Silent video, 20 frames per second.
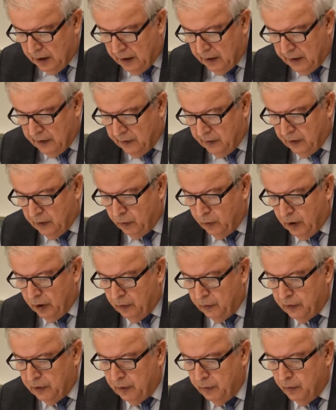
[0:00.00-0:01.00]
This is one
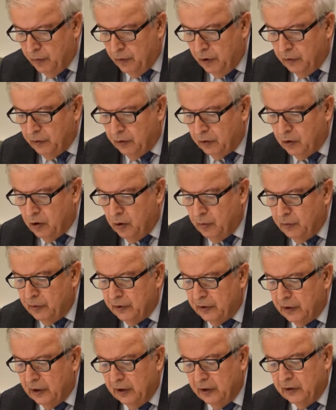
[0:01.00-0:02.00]
of the most
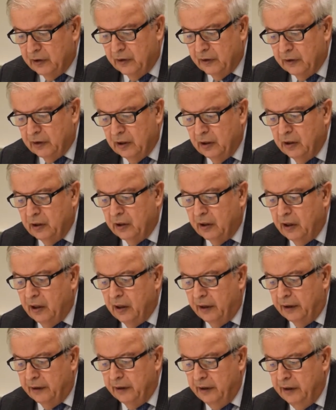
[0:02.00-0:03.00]
common religions in
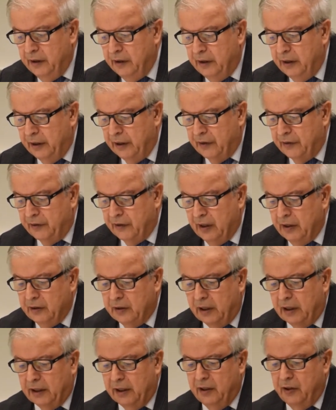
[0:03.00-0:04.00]
Iran, India and
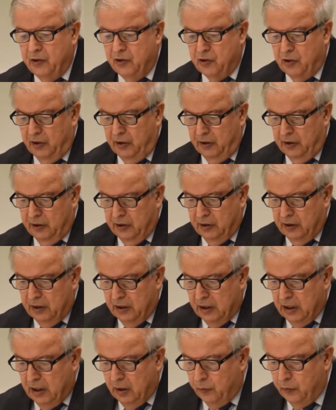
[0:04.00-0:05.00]
Central Asia,
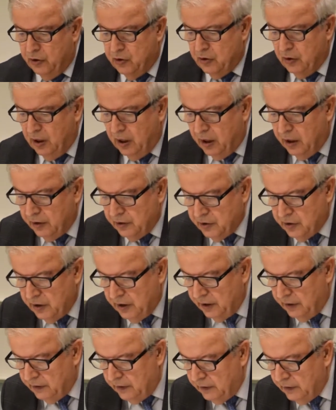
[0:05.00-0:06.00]
which
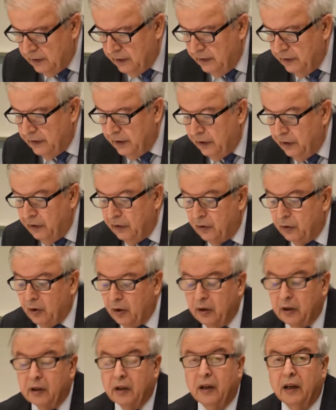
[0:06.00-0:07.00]
originated in the
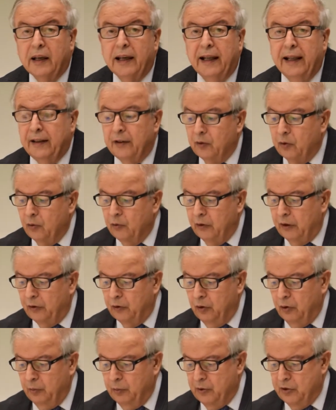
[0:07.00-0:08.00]
historical lands of
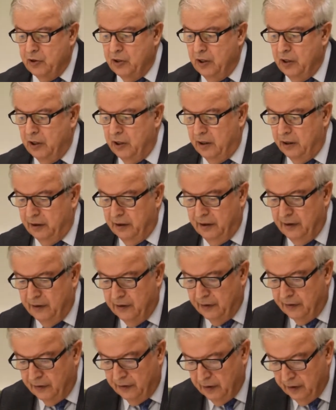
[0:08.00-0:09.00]
Azerbaijan in the
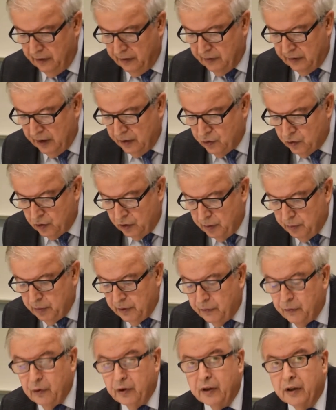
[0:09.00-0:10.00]
6th century
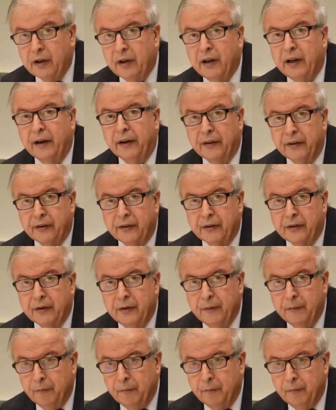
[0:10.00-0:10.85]
before Christ.